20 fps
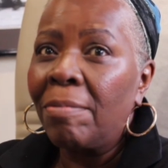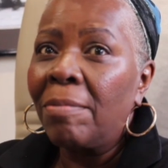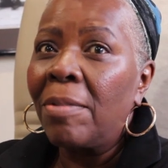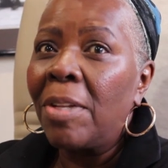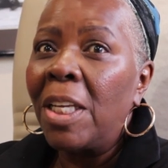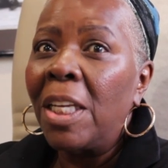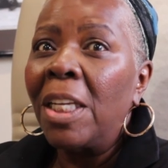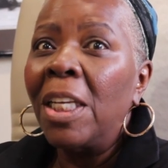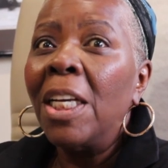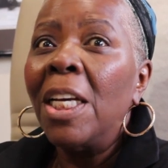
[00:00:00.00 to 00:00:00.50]

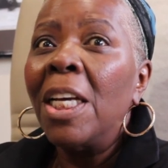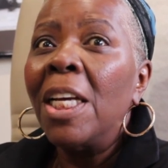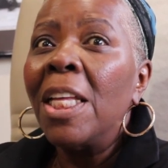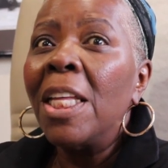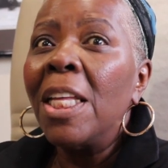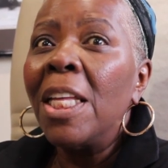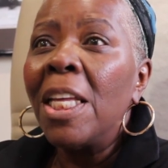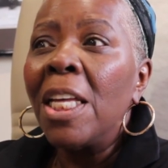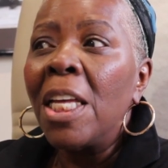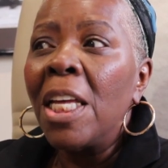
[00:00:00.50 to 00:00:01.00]

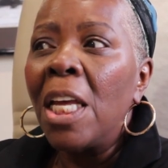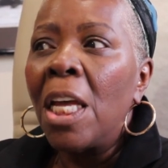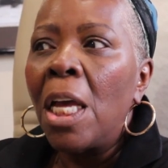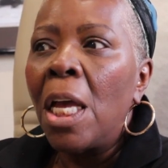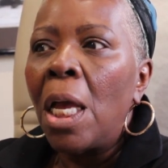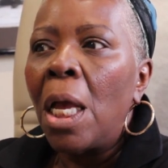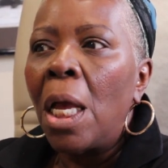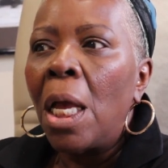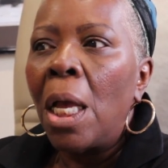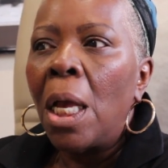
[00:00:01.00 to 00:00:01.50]
With
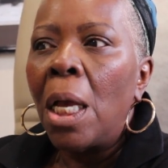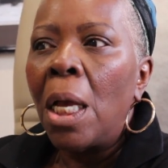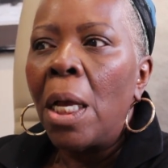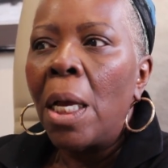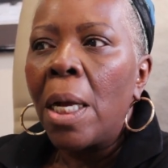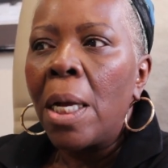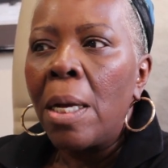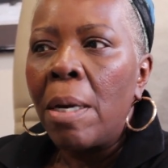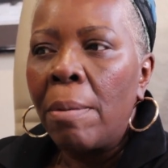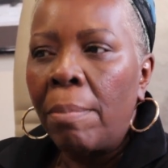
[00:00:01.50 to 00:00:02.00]

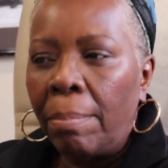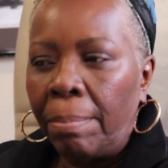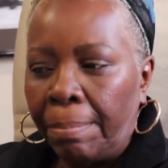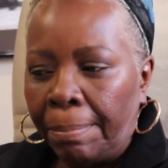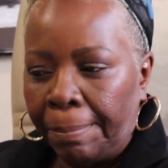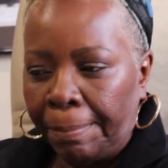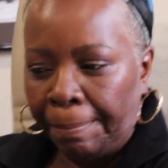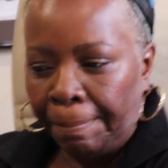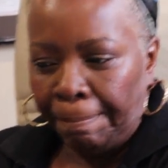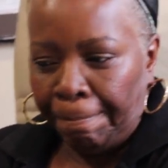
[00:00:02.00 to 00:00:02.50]
pain
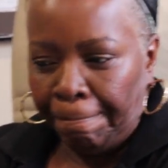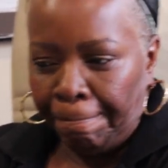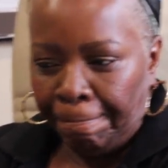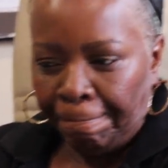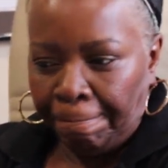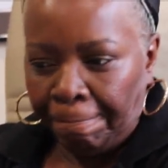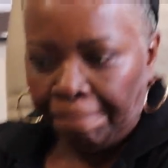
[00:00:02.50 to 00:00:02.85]
in your